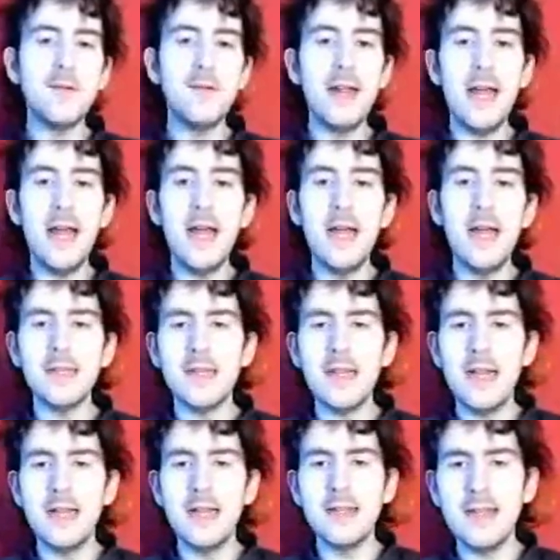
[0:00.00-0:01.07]
create
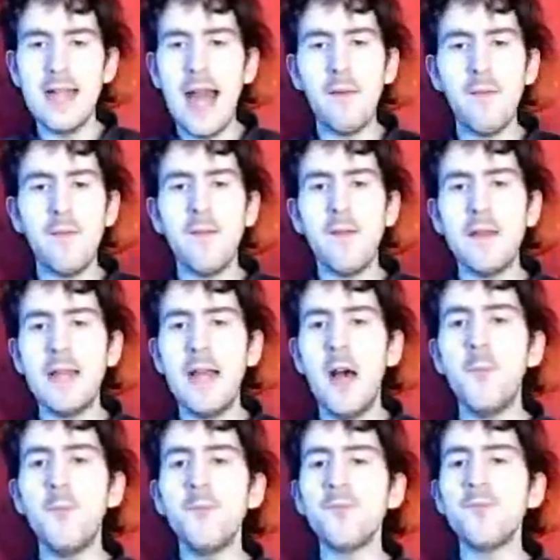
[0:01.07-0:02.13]
a staff for
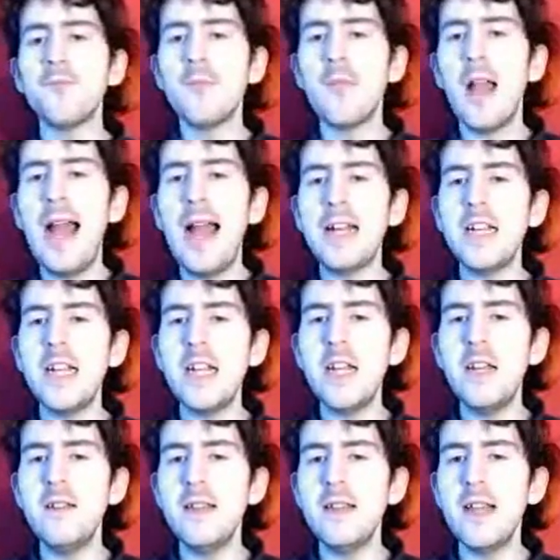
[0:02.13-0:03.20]
herself. And she
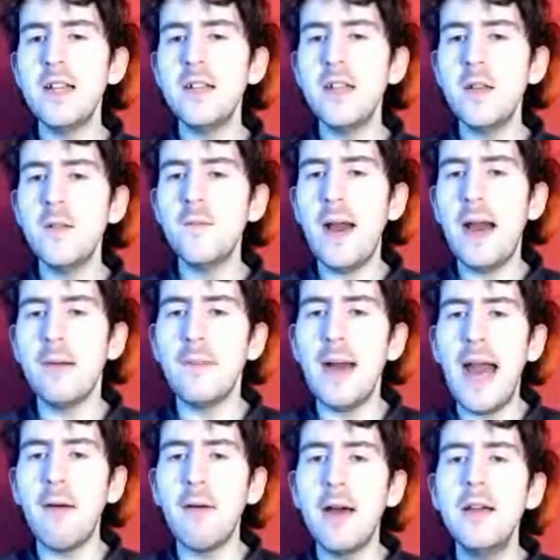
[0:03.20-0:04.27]
uses her newfound
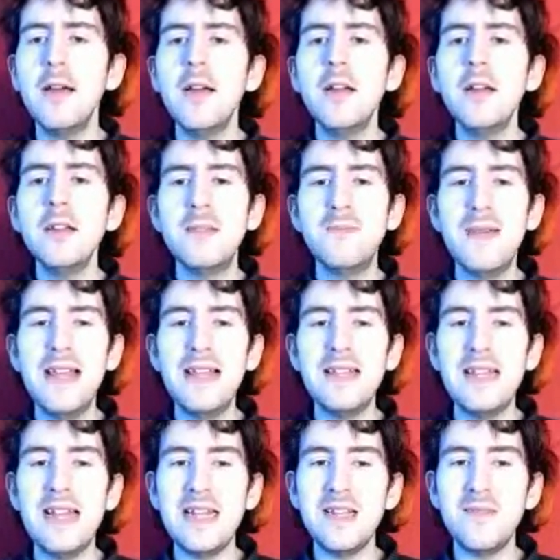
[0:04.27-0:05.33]
power to
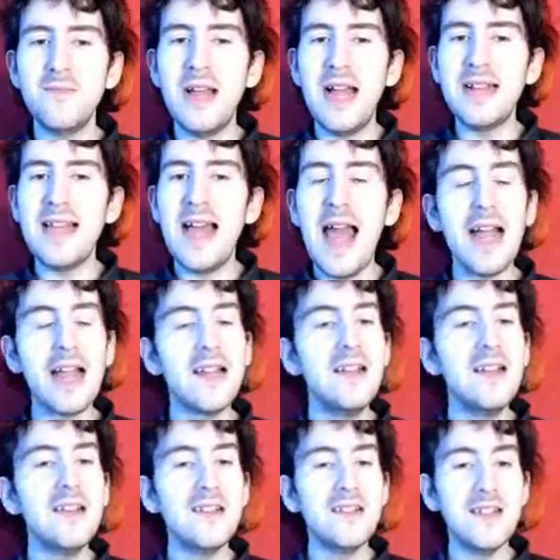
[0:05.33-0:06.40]
basically just attack
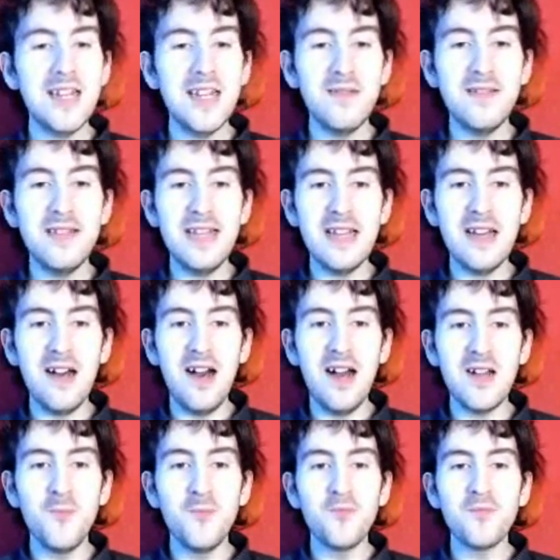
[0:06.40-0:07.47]
the security
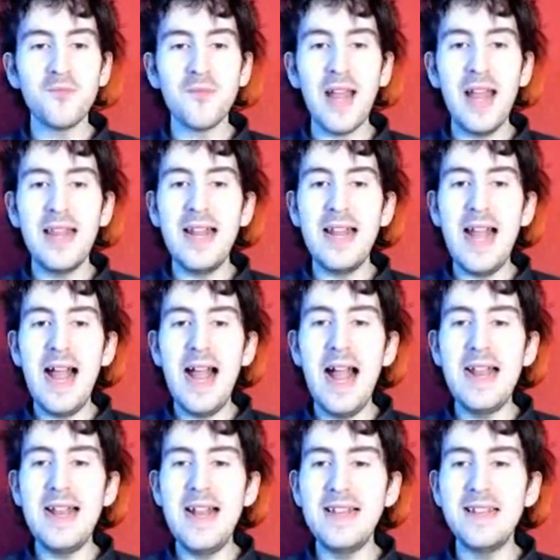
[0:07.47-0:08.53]
guard. And
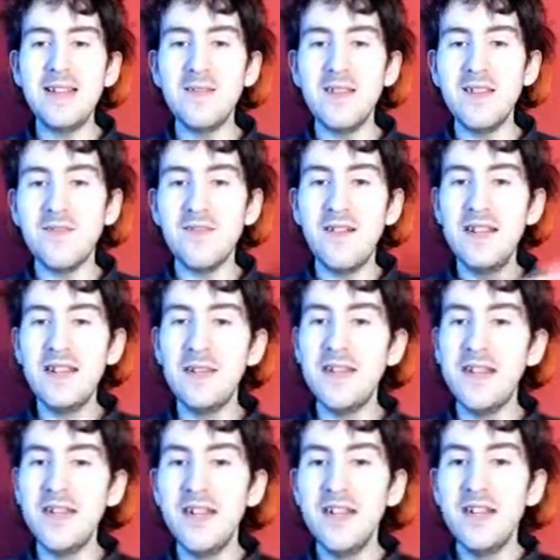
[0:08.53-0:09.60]
ends up destroying
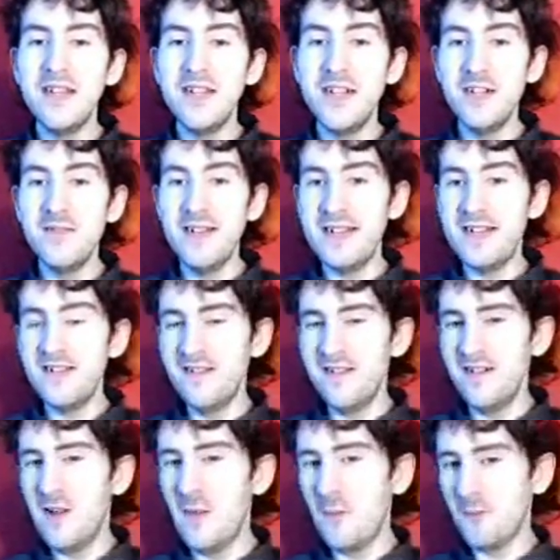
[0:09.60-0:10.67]
the jewelry
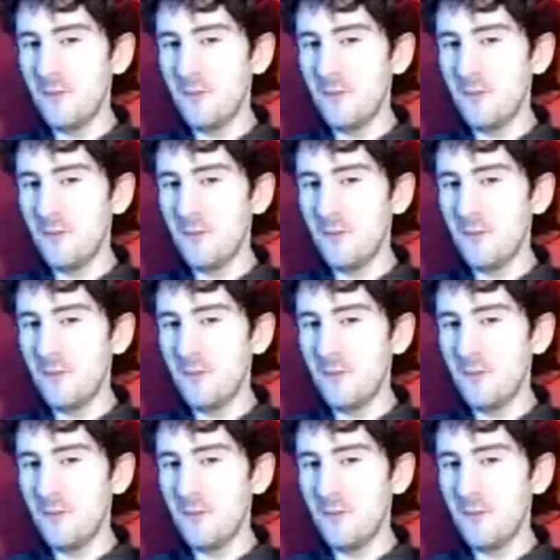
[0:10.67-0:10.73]
store.